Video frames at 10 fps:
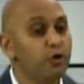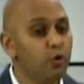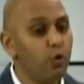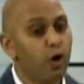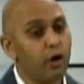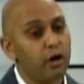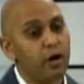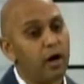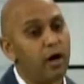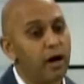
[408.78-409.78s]
work
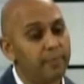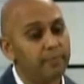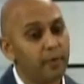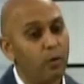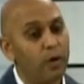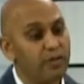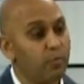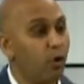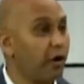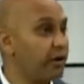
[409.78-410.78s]
with
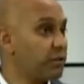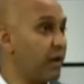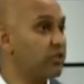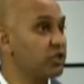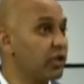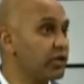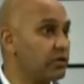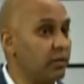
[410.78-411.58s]
mortgage specialists.